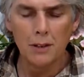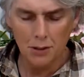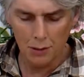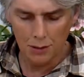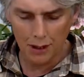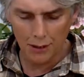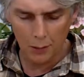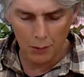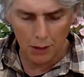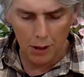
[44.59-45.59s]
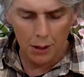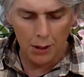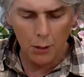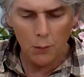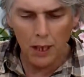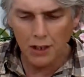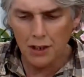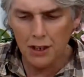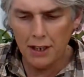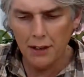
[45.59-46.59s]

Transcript: so they don't you don't actually